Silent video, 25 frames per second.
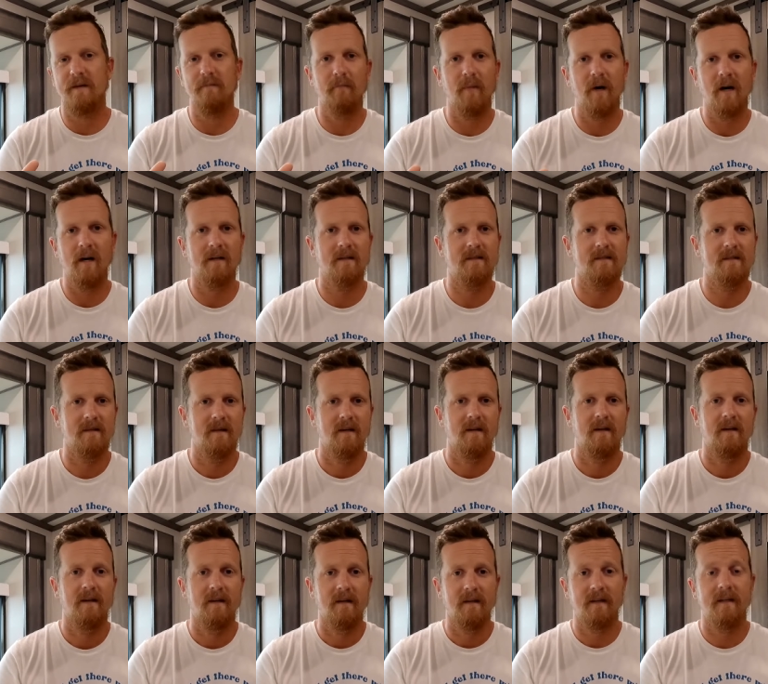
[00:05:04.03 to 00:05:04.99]
keep box,
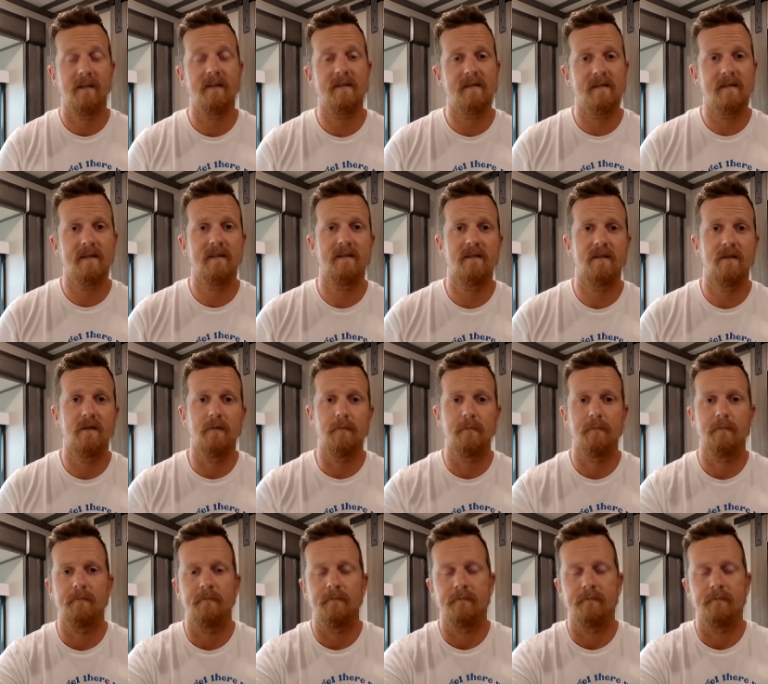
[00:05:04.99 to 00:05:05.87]
gets sent to you.